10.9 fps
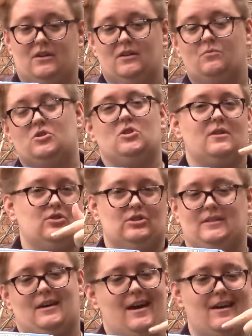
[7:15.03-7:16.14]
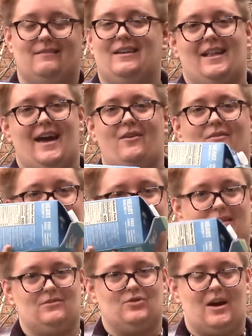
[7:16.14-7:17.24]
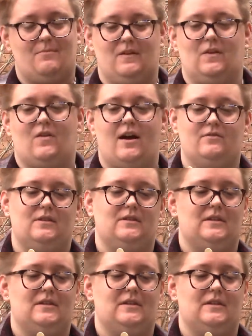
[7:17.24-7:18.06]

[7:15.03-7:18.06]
which you can just cut it out and then drop it in the ground.